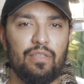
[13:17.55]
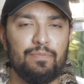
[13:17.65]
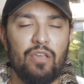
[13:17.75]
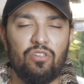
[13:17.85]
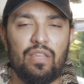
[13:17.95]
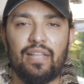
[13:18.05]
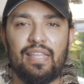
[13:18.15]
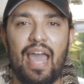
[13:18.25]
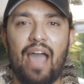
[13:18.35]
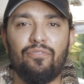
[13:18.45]
especially like
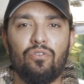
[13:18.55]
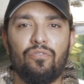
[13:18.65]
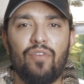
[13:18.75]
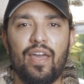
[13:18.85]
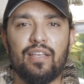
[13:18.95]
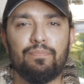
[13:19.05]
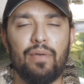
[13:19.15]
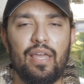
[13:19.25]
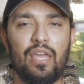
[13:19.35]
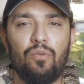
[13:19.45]
the after effects,
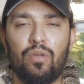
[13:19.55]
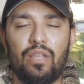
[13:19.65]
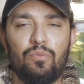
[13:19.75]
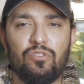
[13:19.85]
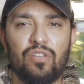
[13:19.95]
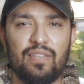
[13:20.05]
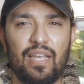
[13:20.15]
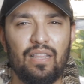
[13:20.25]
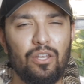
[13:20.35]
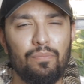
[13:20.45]
but it really was just
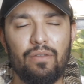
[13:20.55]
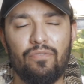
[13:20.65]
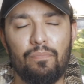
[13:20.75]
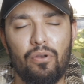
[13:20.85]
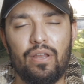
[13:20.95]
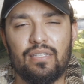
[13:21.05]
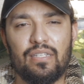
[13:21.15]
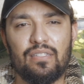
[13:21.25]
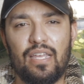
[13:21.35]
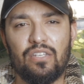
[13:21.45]
like a little bit of a burning
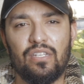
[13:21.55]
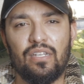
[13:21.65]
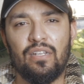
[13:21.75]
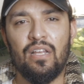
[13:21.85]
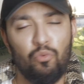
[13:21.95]
sensation,